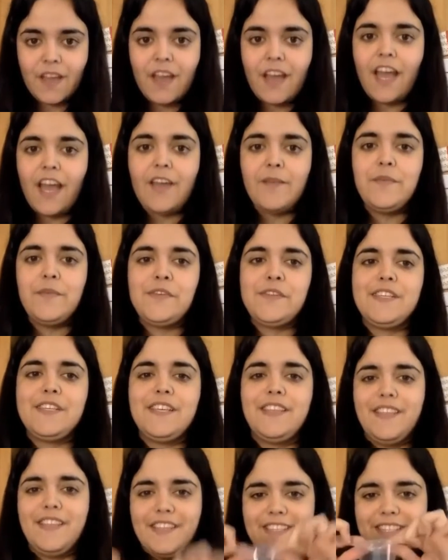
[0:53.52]
I'm
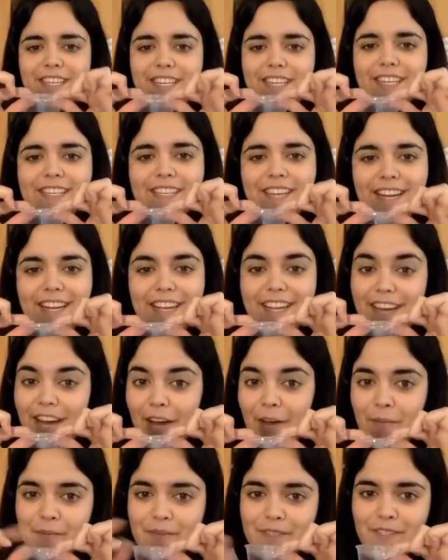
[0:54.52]
using these teeny tiny
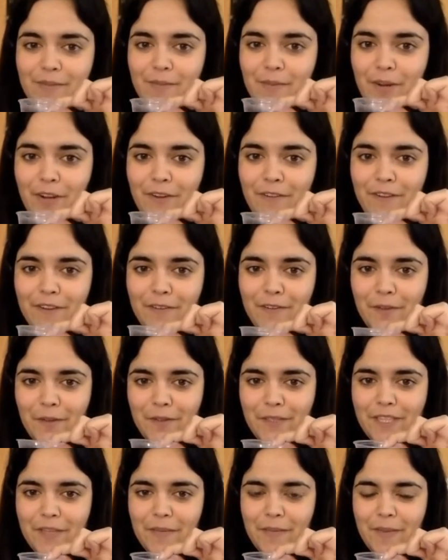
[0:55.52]
cups. They're perfect for
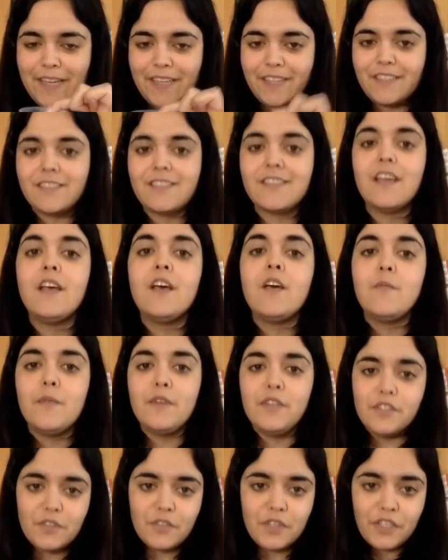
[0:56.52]
holding the paints,
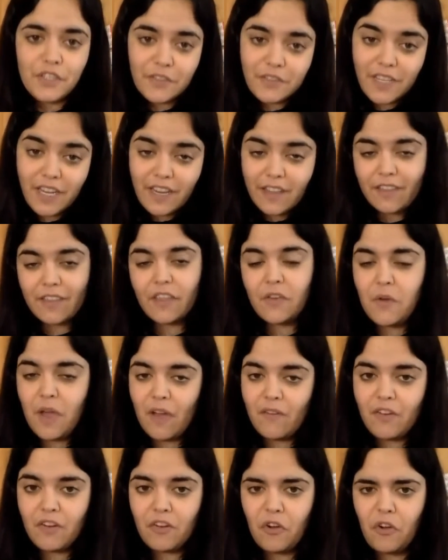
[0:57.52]
but you can use anything you
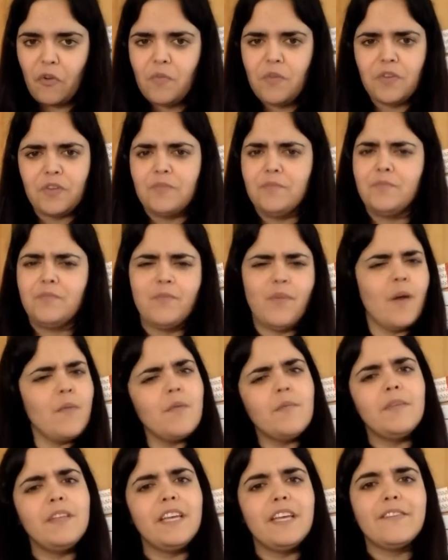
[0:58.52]
have at home. You
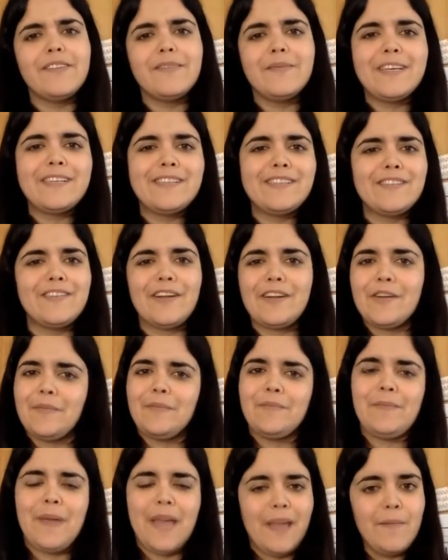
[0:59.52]
probably even mix it on a
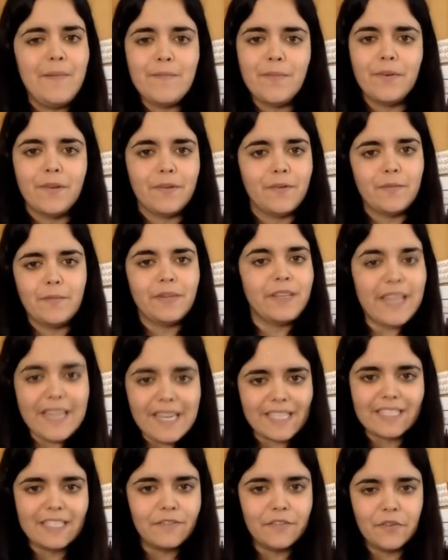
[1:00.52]
paper
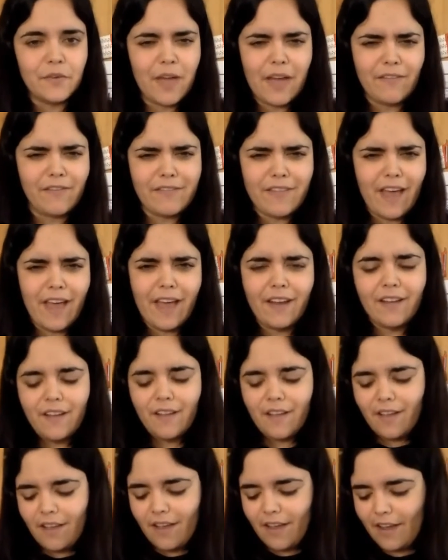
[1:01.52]
plate if you have that.
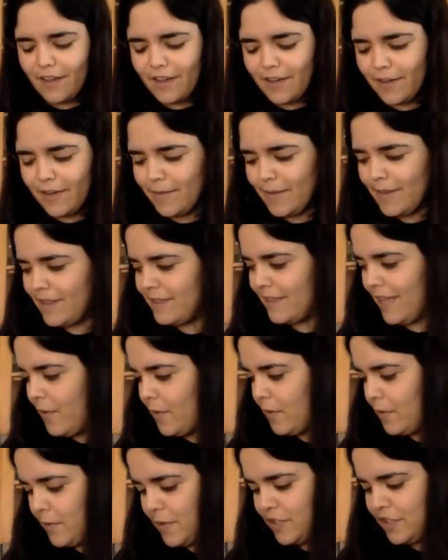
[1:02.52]
I think that
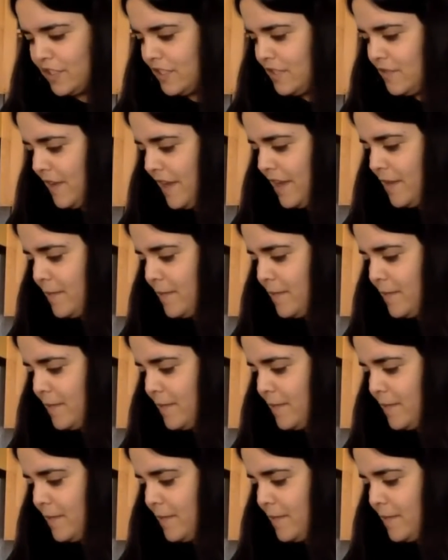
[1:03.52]
would work just fine,